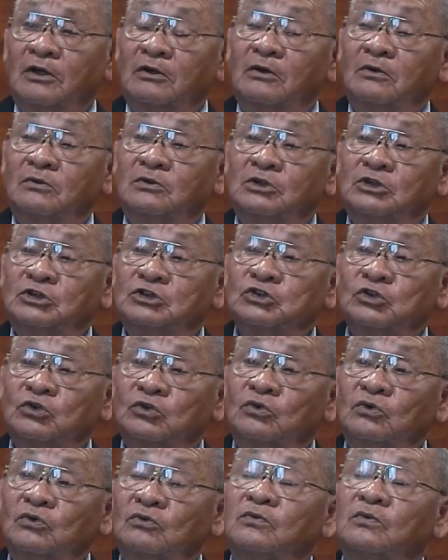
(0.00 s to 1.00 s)
go to the
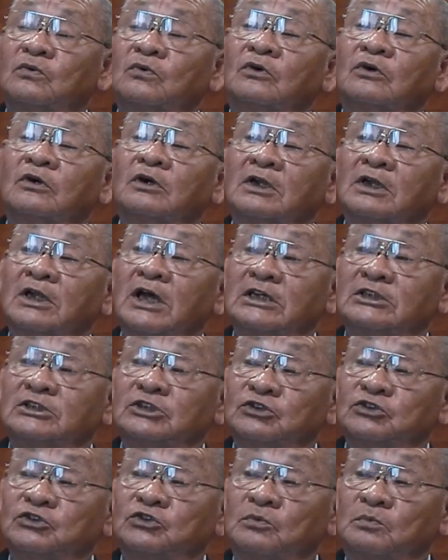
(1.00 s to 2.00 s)
school for
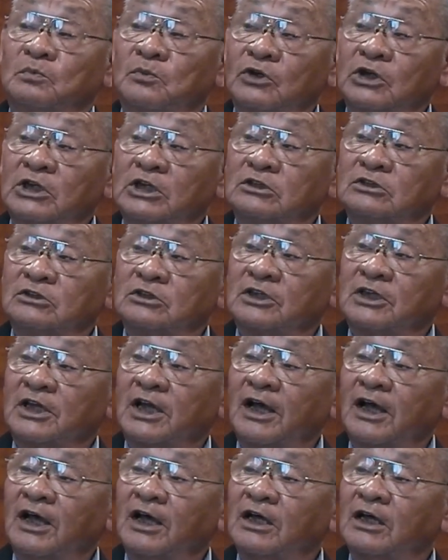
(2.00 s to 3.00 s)
license to preach
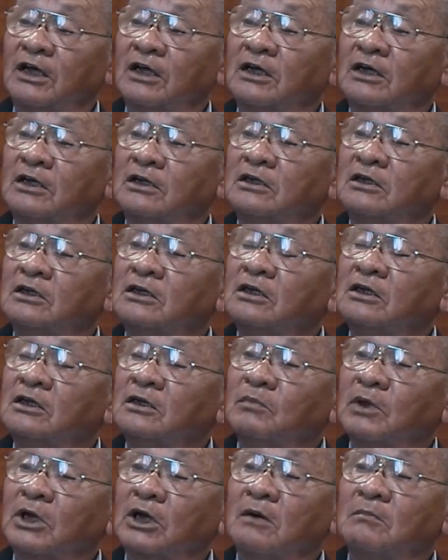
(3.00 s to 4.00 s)

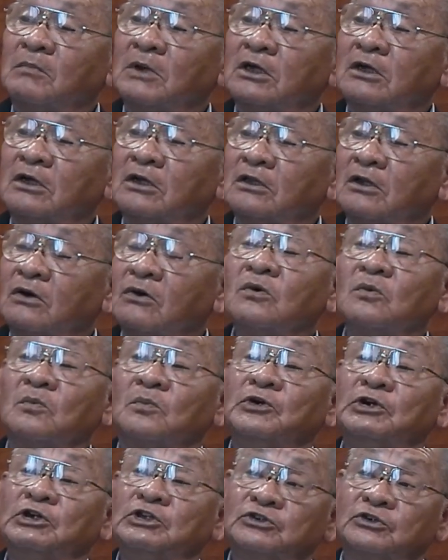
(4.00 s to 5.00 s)
become a local
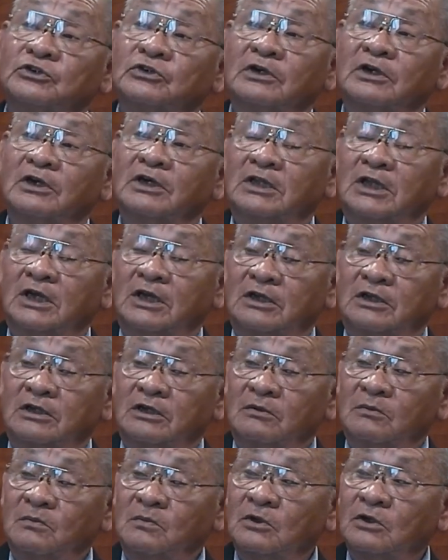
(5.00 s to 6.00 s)
preacher at that
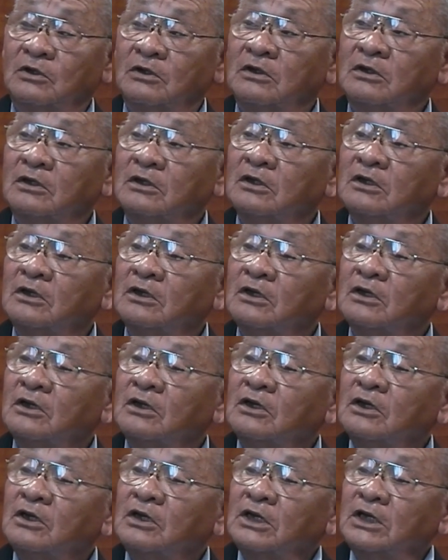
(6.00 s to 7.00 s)
time.
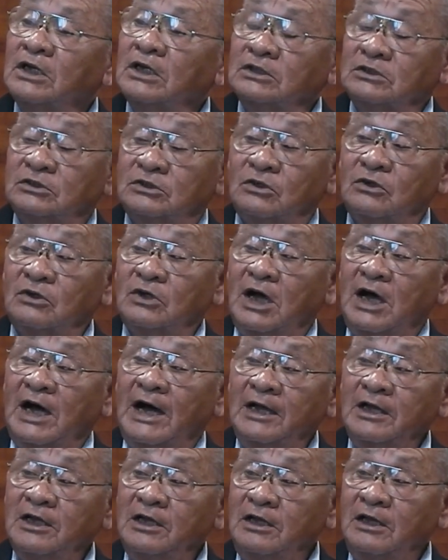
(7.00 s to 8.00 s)
So
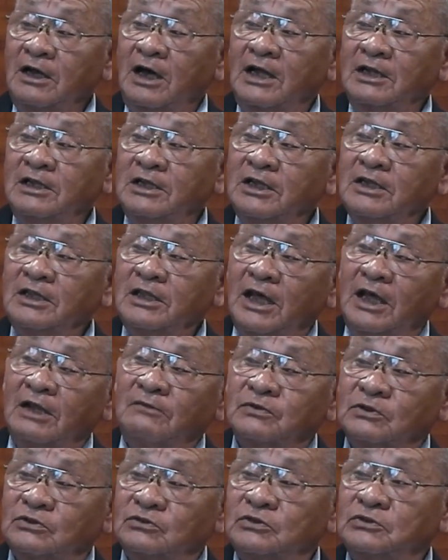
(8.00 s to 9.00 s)
I, I did
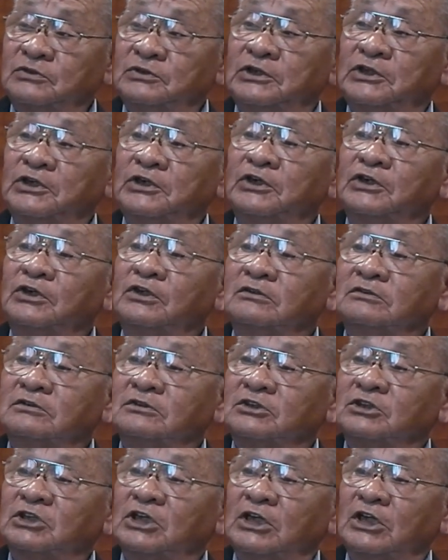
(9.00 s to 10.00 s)
that for two
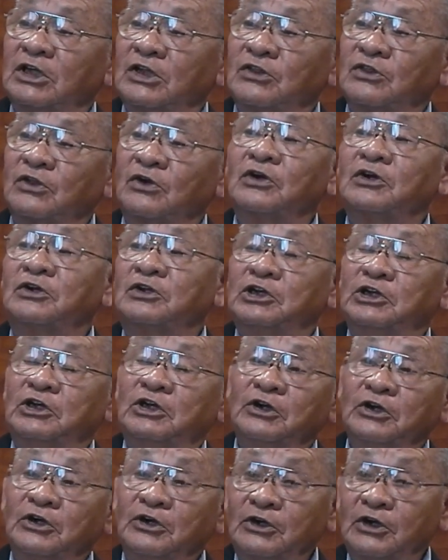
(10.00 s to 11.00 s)
years, and a third
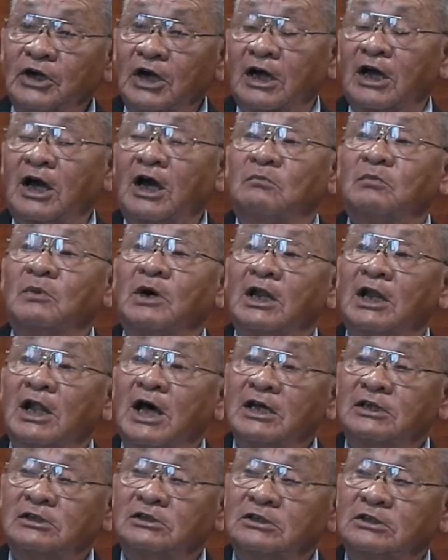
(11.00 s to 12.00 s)
year I got my
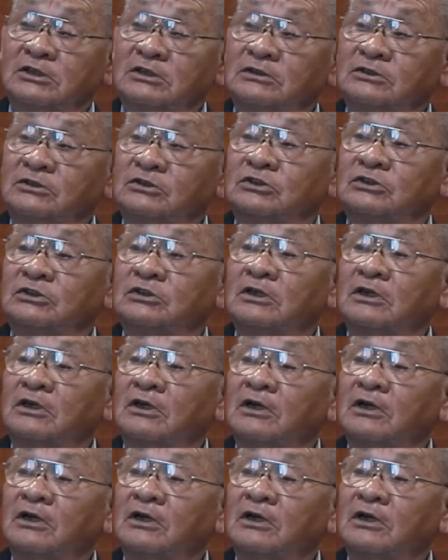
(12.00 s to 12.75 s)
license